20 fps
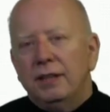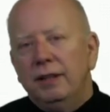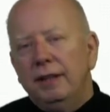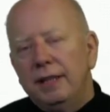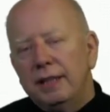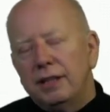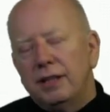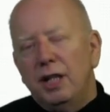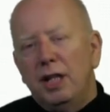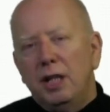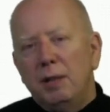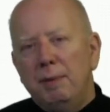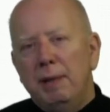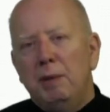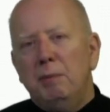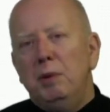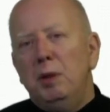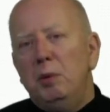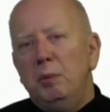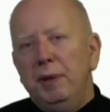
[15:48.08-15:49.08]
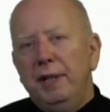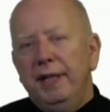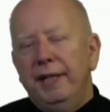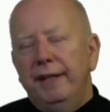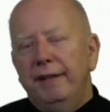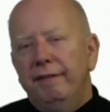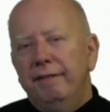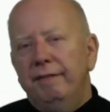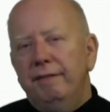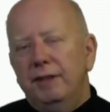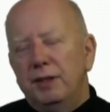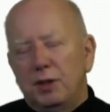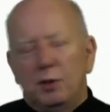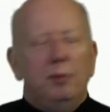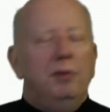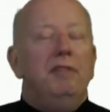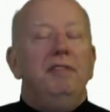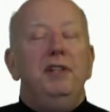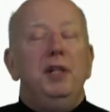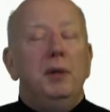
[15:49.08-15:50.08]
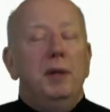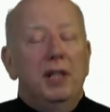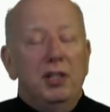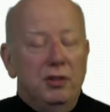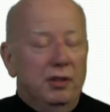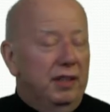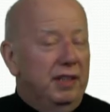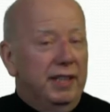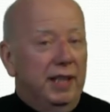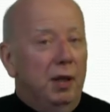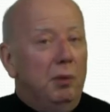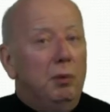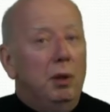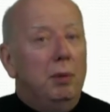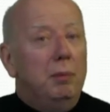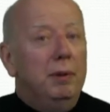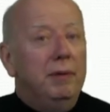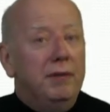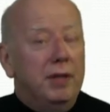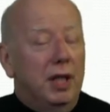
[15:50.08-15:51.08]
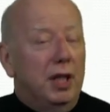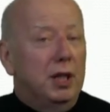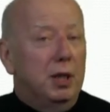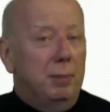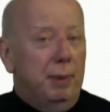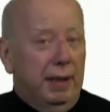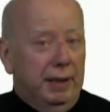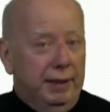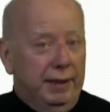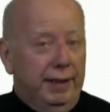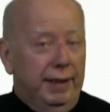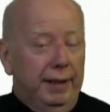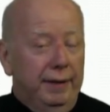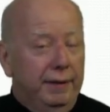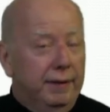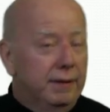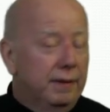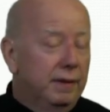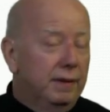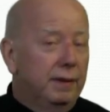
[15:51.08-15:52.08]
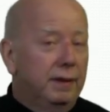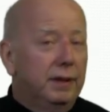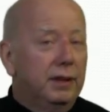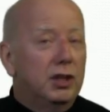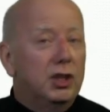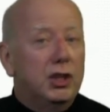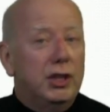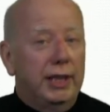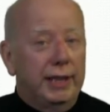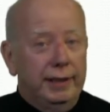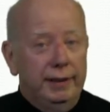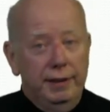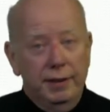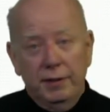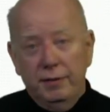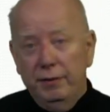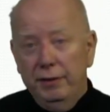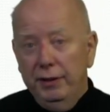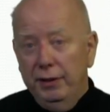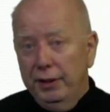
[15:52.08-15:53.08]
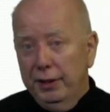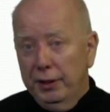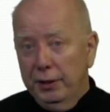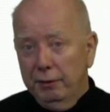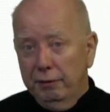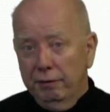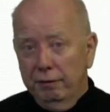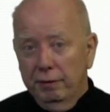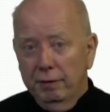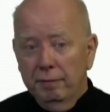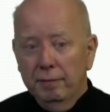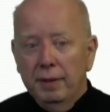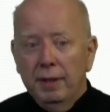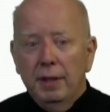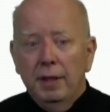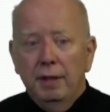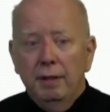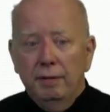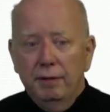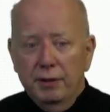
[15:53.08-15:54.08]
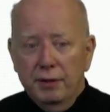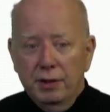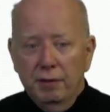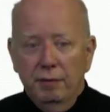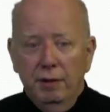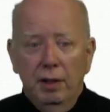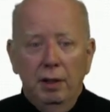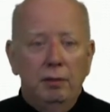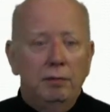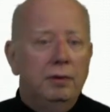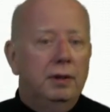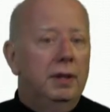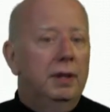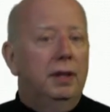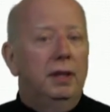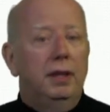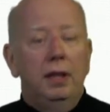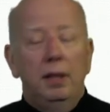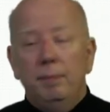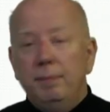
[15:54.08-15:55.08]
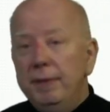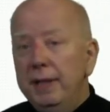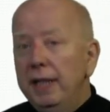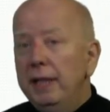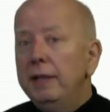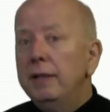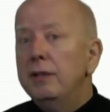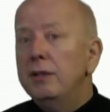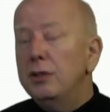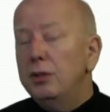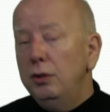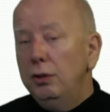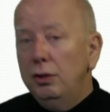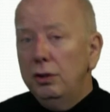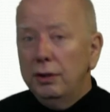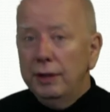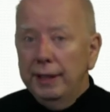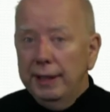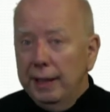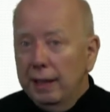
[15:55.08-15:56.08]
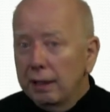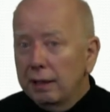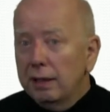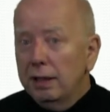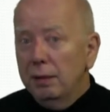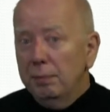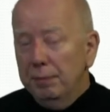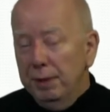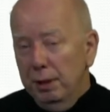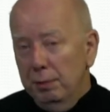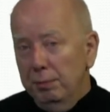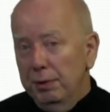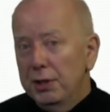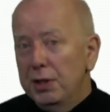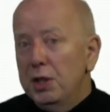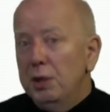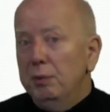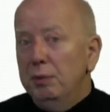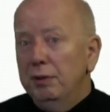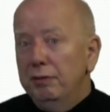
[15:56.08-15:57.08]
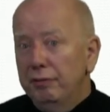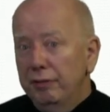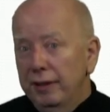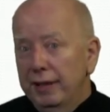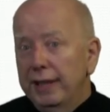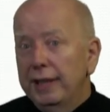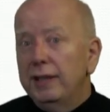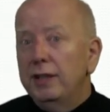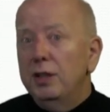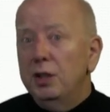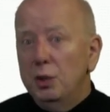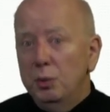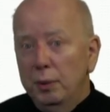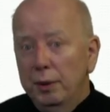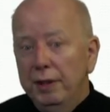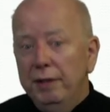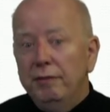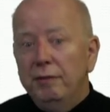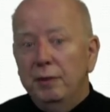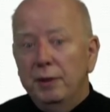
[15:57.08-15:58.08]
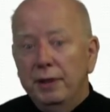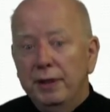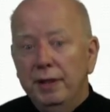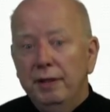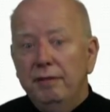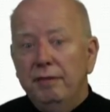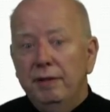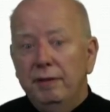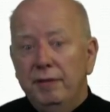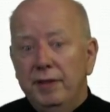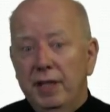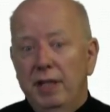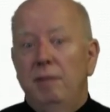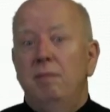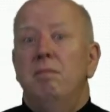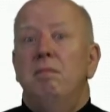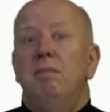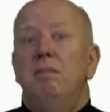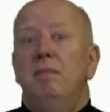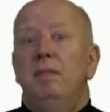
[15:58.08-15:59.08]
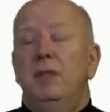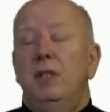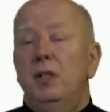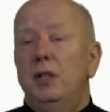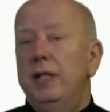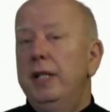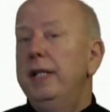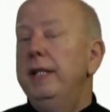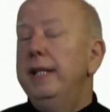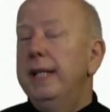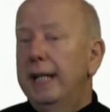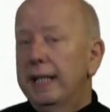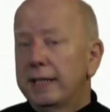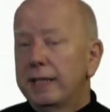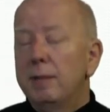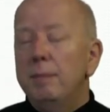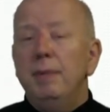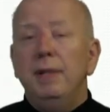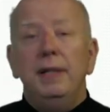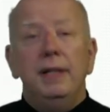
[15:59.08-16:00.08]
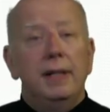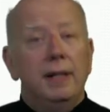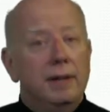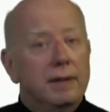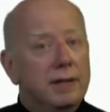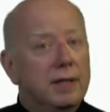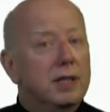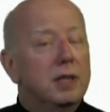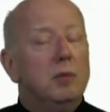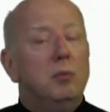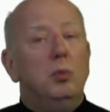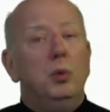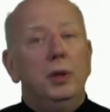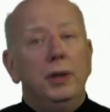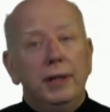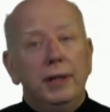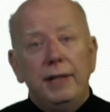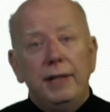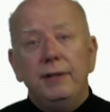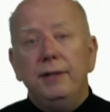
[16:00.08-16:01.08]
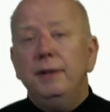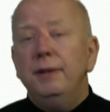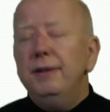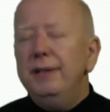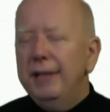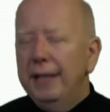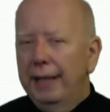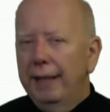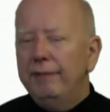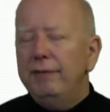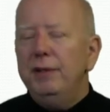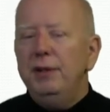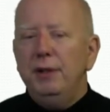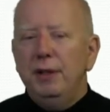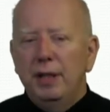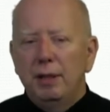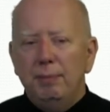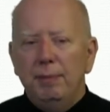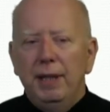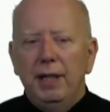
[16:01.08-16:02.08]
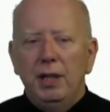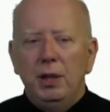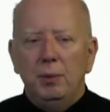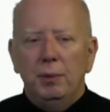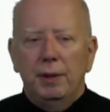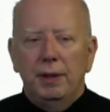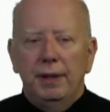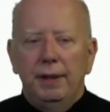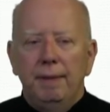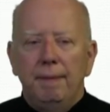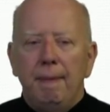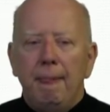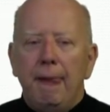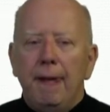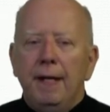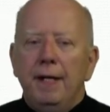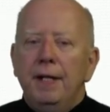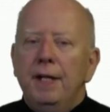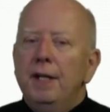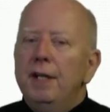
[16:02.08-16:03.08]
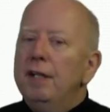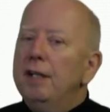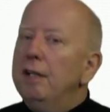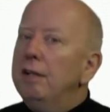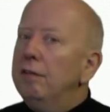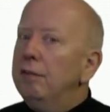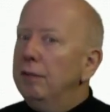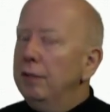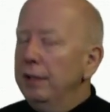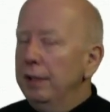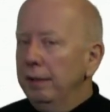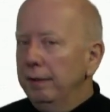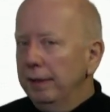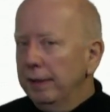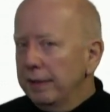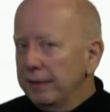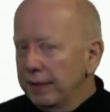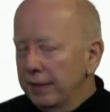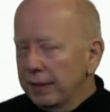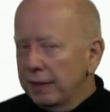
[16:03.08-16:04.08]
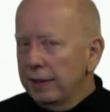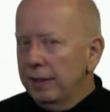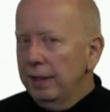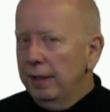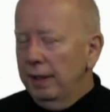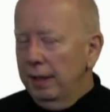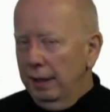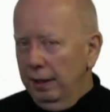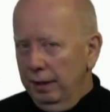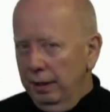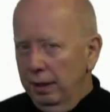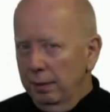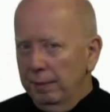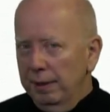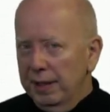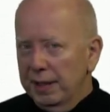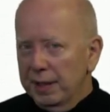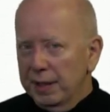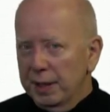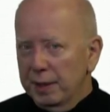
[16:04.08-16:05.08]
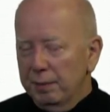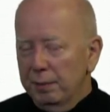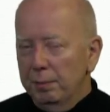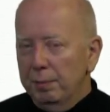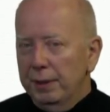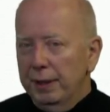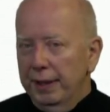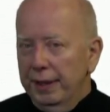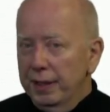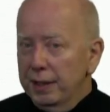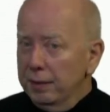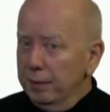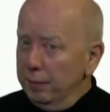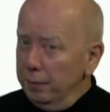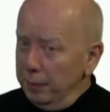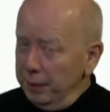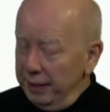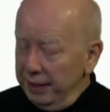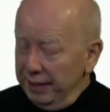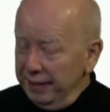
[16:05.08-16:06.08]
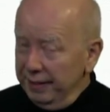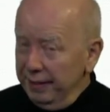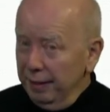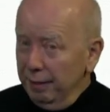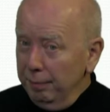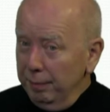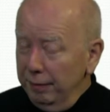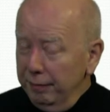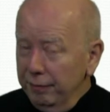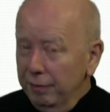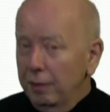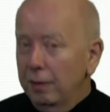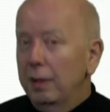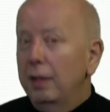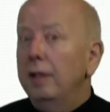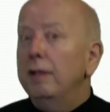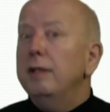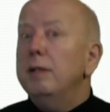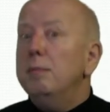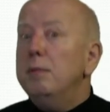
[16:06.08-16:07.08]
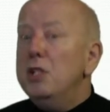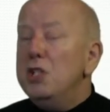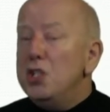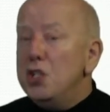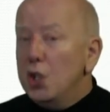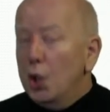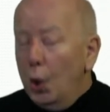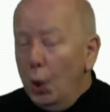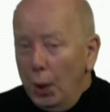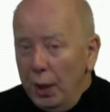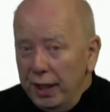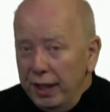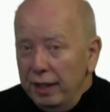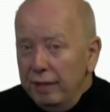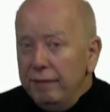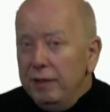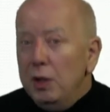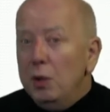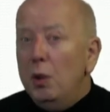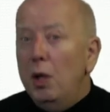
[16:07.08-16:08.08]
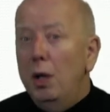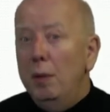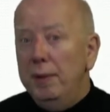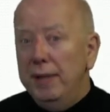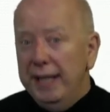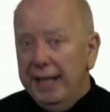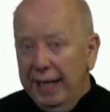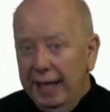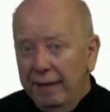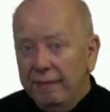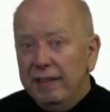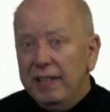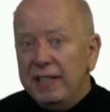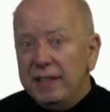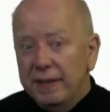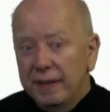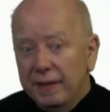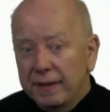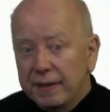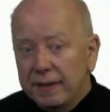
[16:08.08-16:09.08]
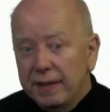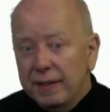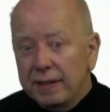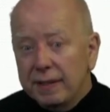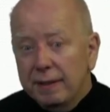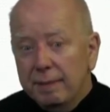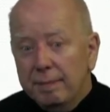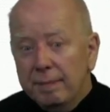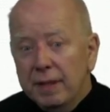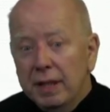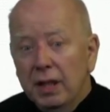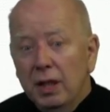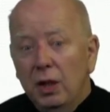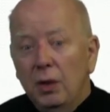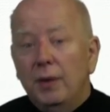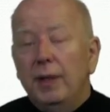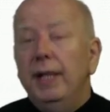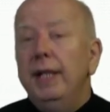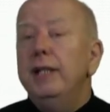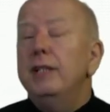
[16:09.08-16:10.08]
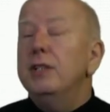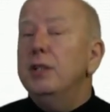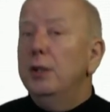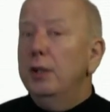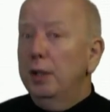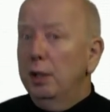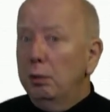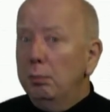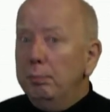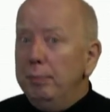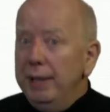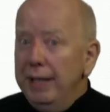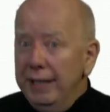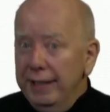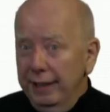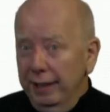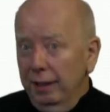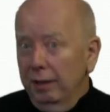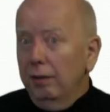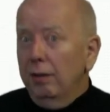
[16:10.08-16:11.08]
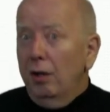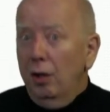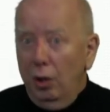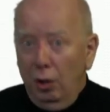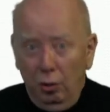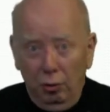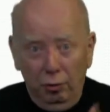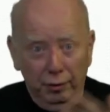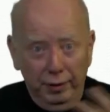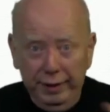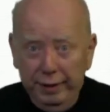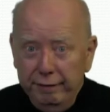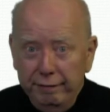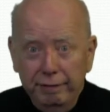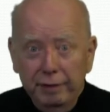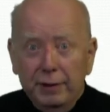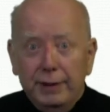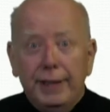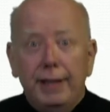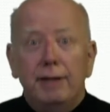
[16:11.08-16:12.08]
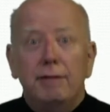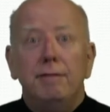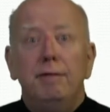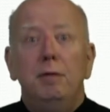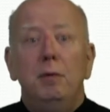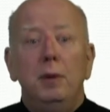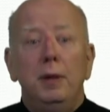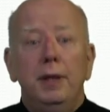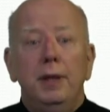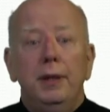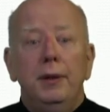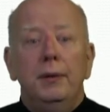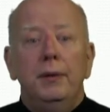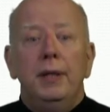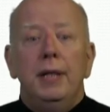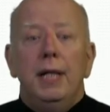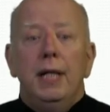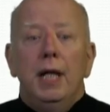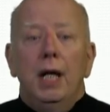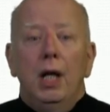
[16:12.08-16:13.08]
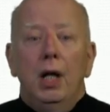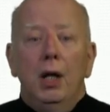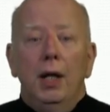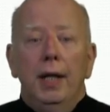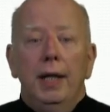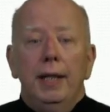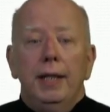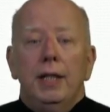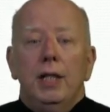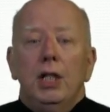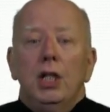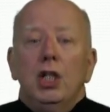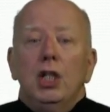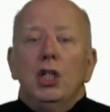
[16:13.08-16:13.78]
So let's talk about let's review, I should say, what we've talked about today. This is a little checklist for you to go through. First of all, update the student learning outcome numbers to reflect 2014-15. Okay, that's something that our system not do. You have to do that manually. For your existing academic assessment plans, which, like I said before, the majority of you already have these in the system. Okay, so they'll be there already filled out for you. All right.